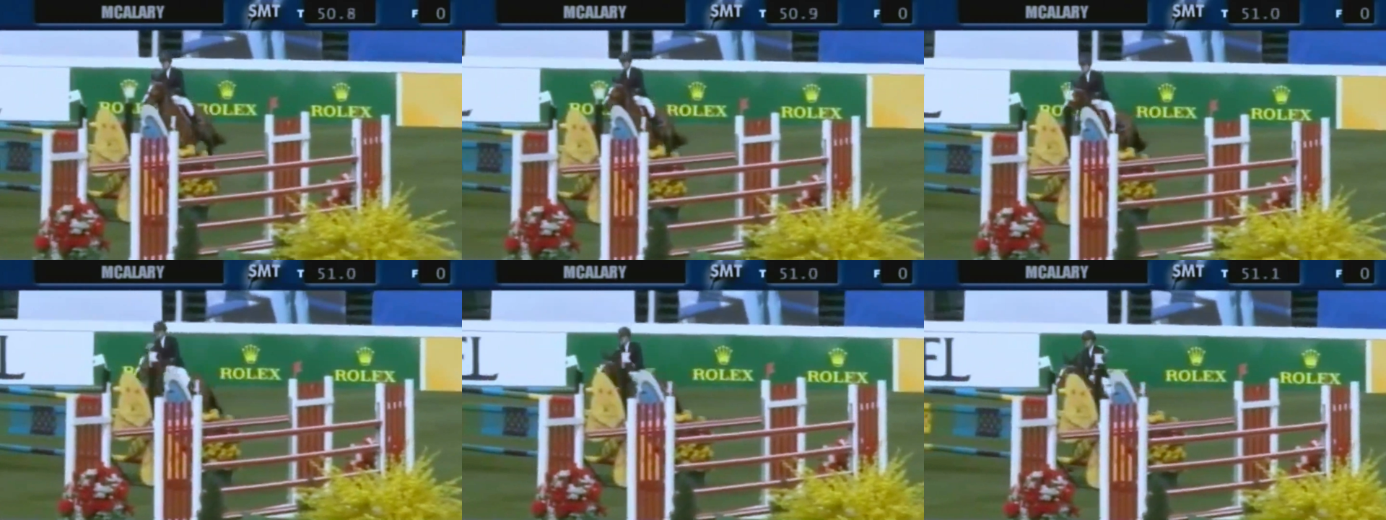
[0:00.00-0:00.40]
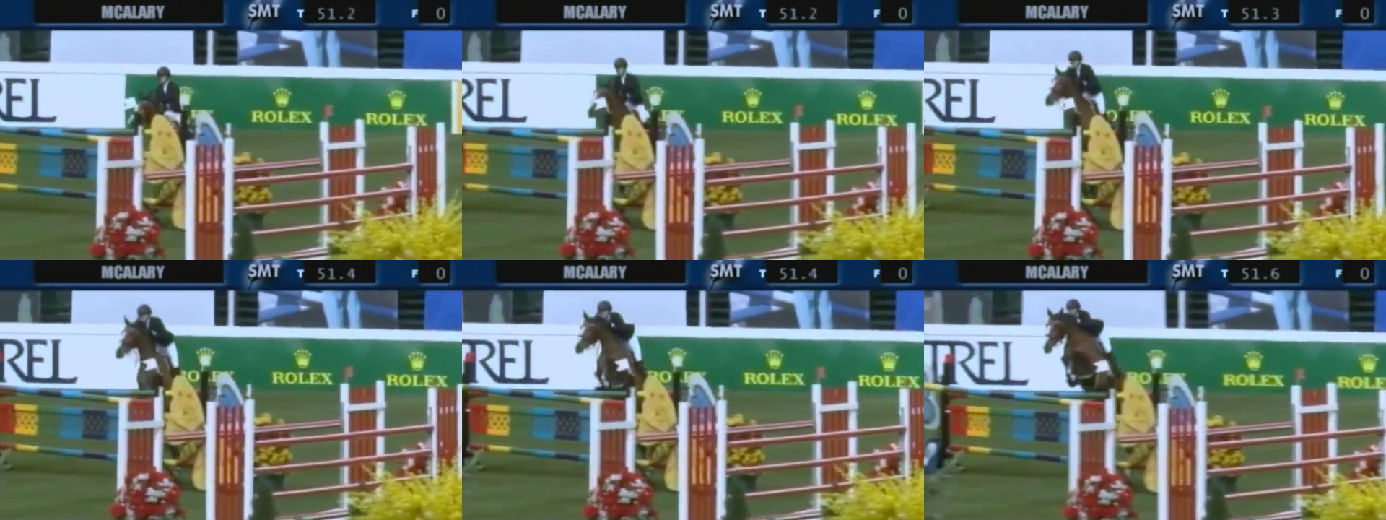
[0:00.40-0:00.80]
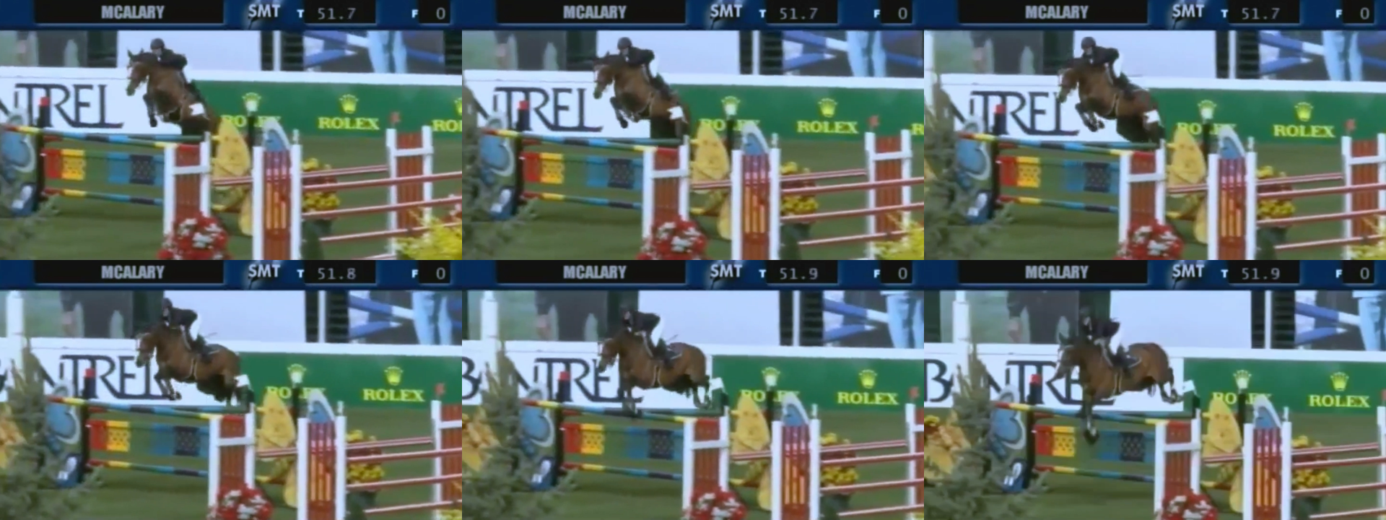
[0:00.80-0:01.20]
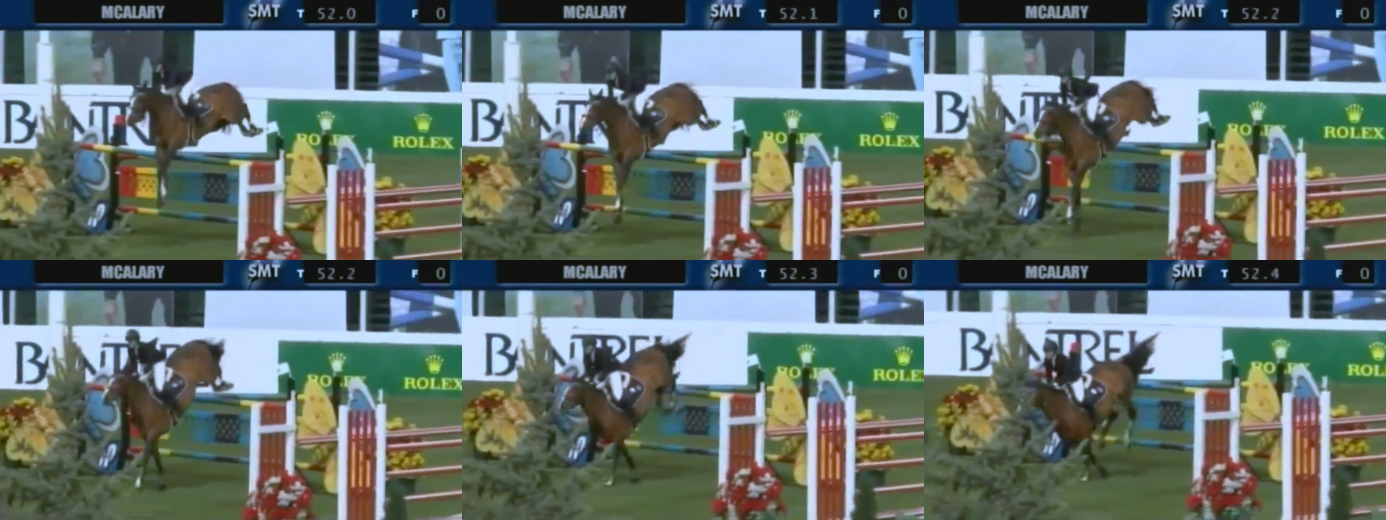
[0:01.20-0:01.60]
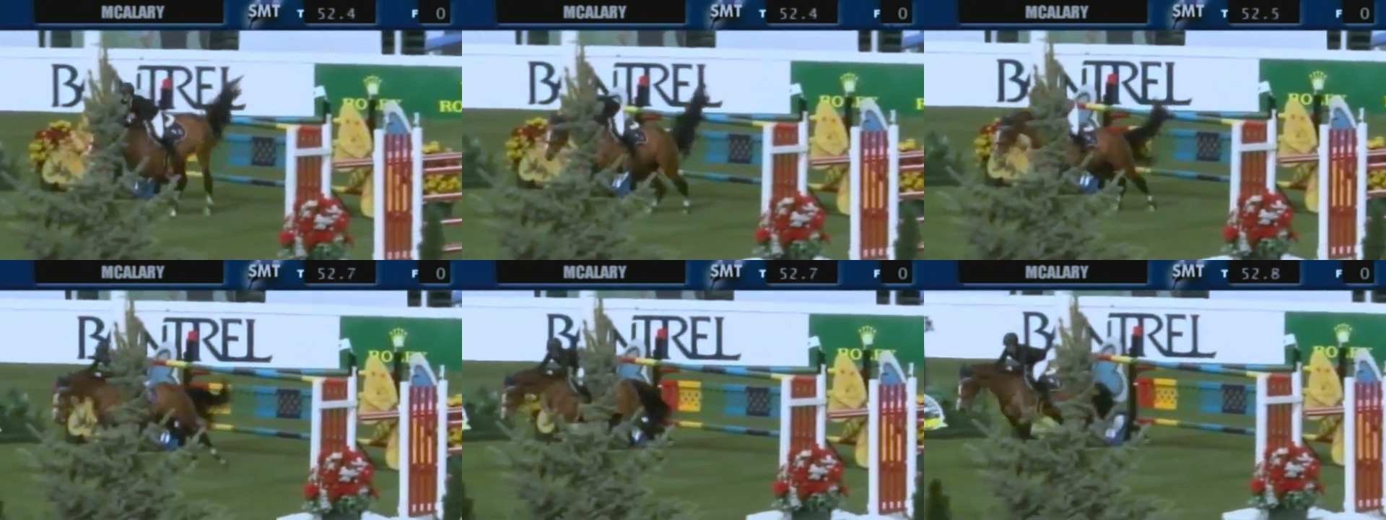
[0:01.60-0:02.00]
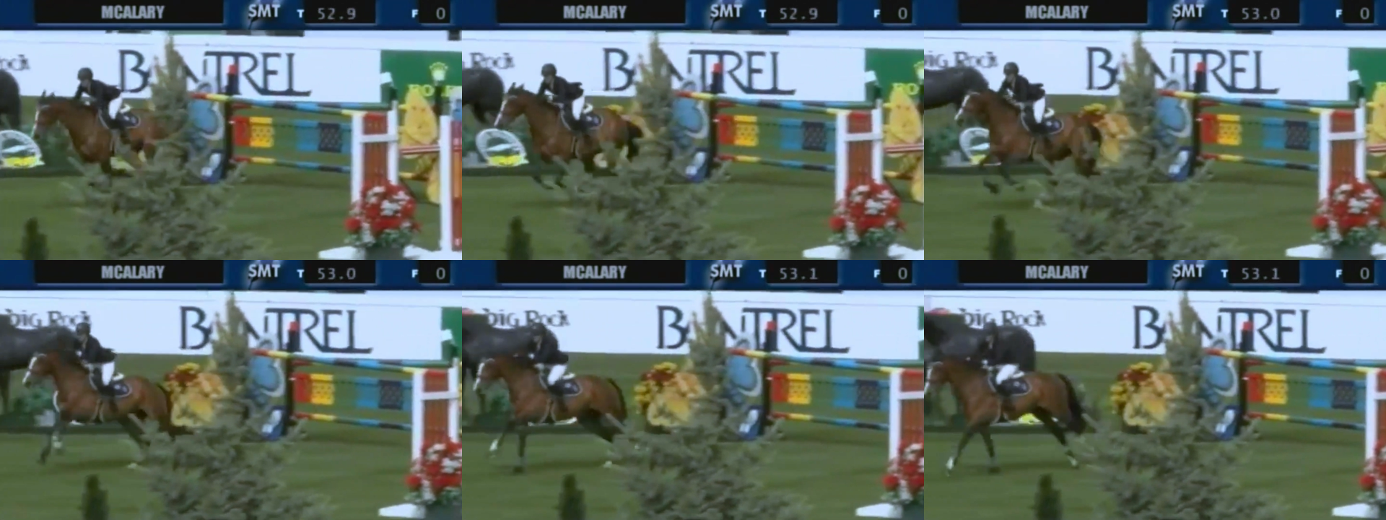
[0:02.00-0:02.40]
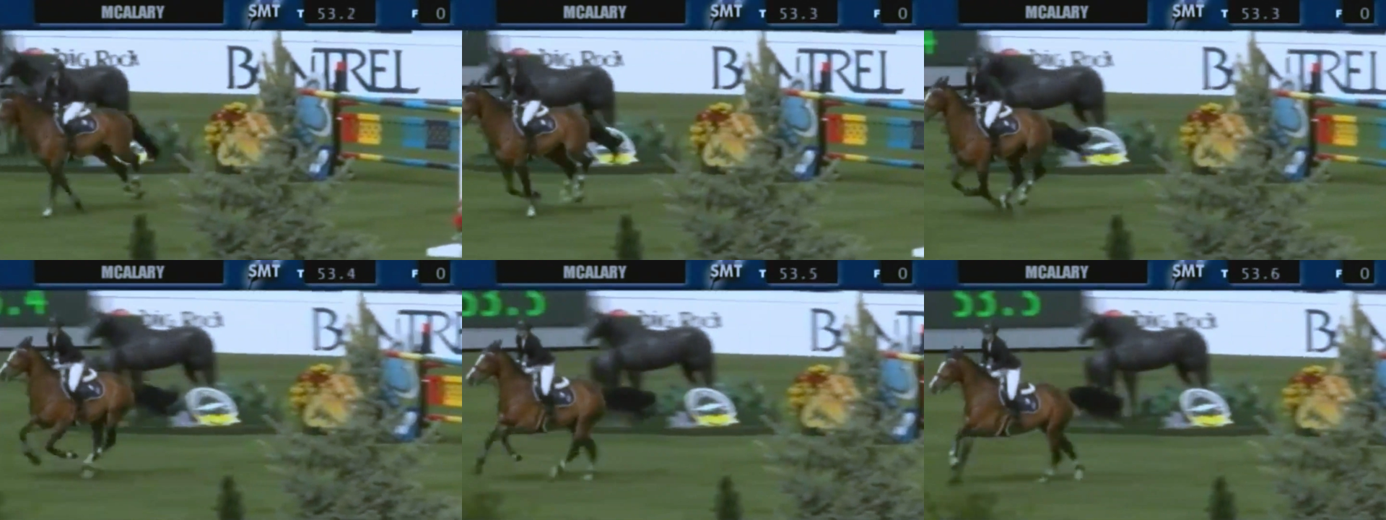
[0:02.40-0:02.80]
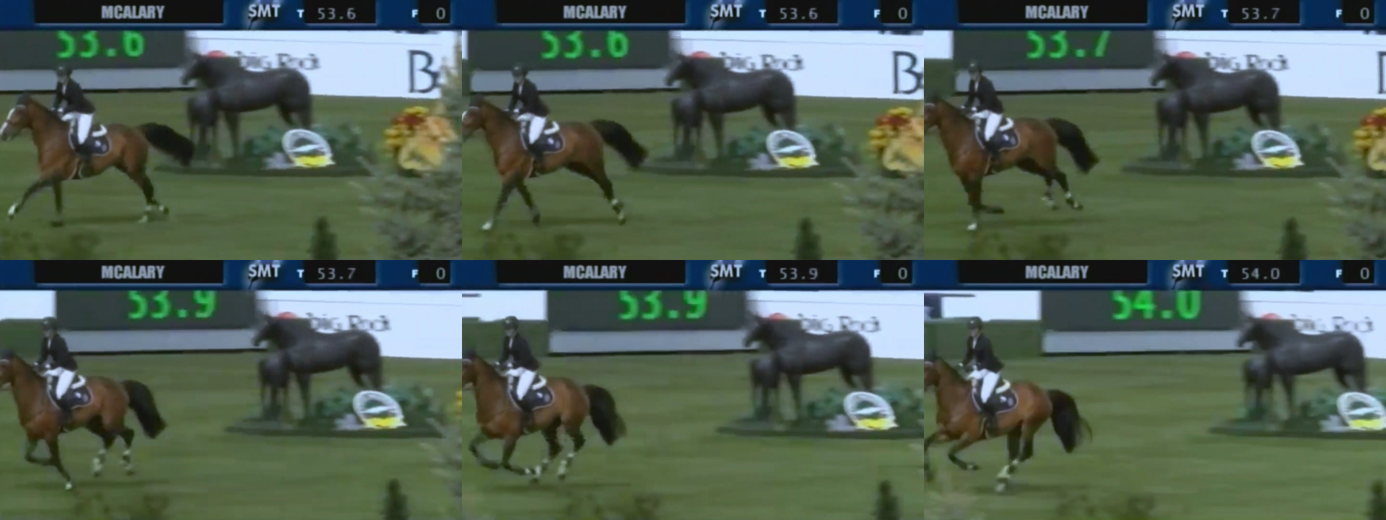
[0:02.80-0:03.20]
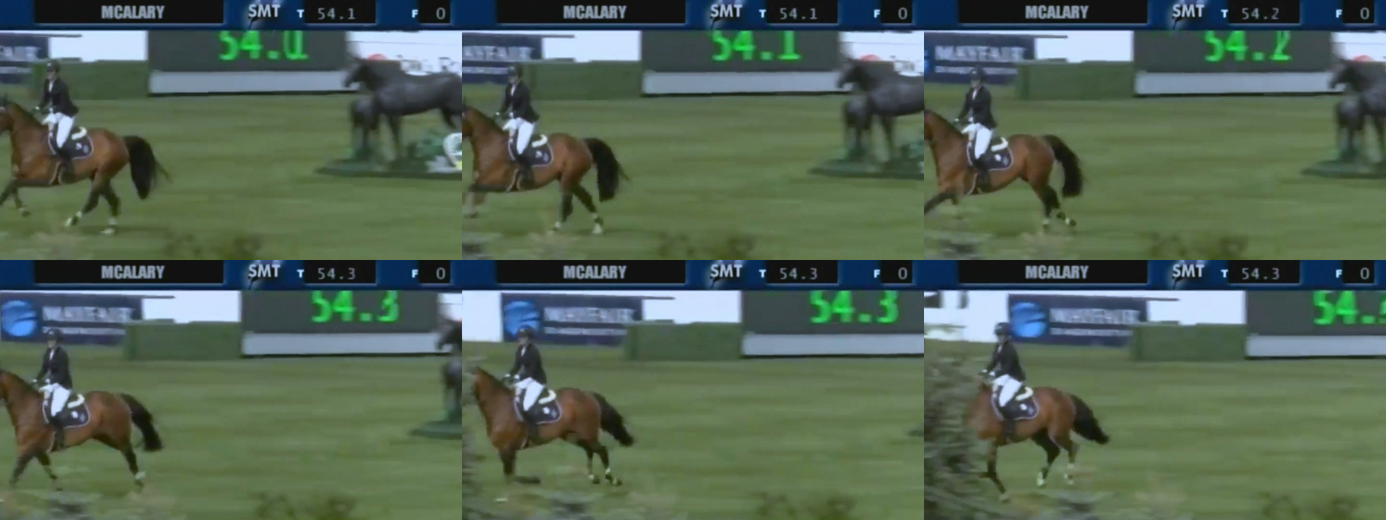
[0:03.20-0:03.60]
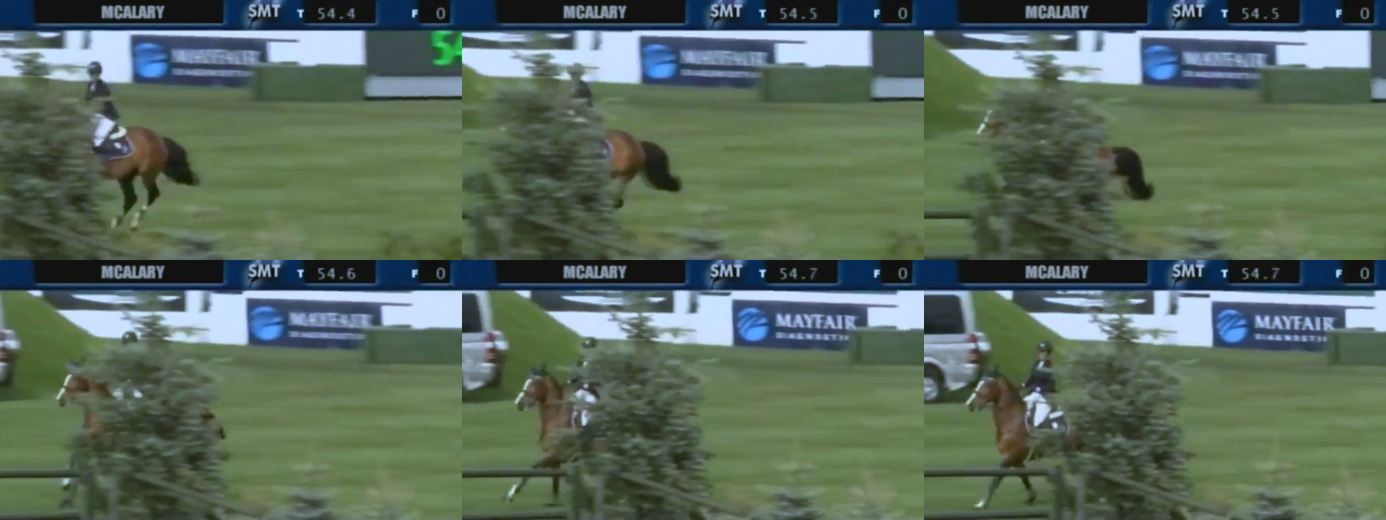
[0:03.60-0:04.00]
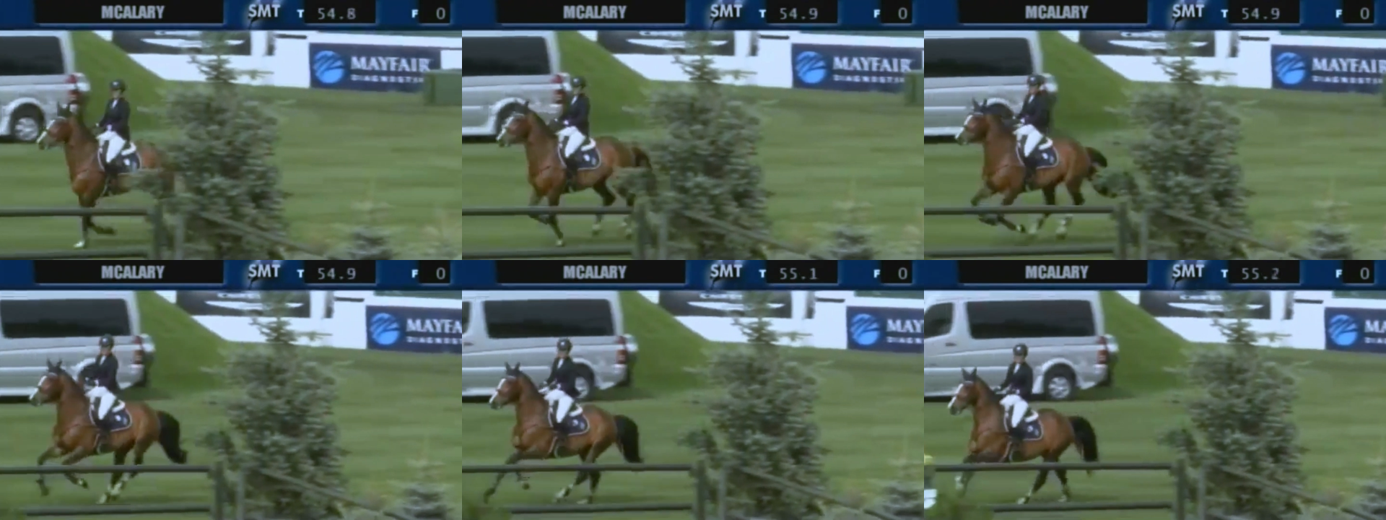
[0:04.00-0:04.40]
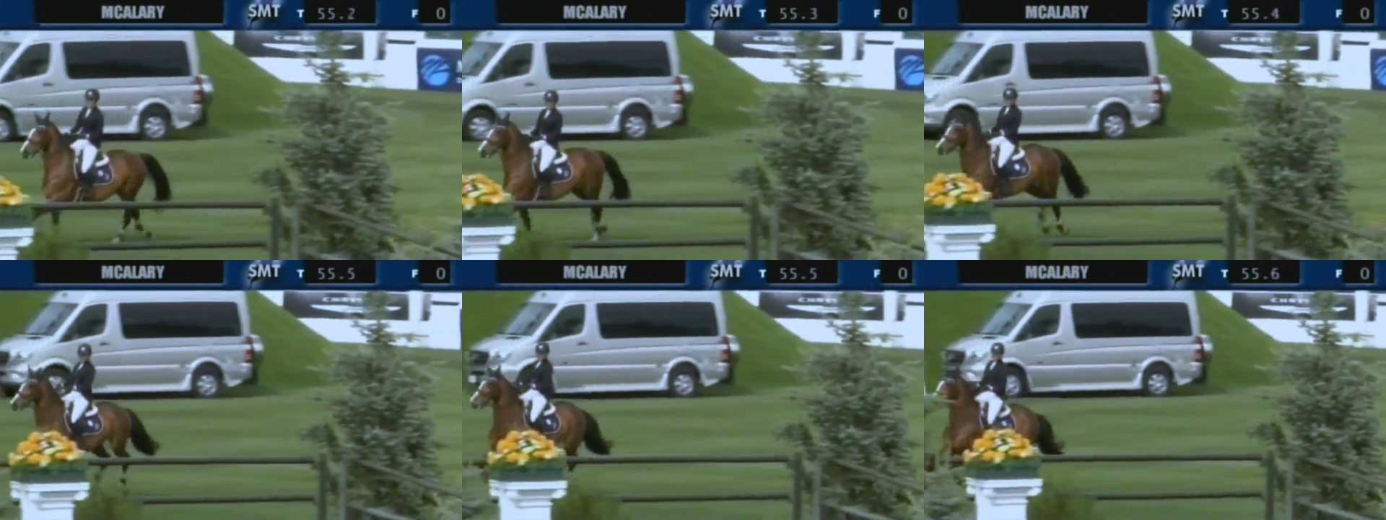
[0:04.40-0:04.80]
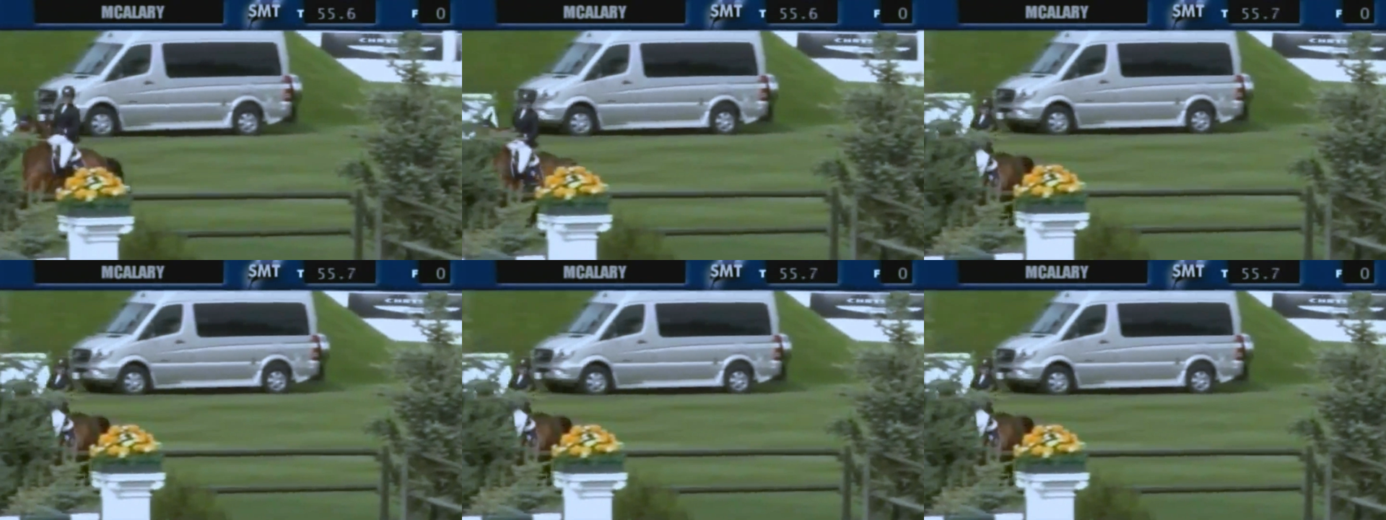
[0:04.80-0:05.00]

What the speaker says: (no speaker visible)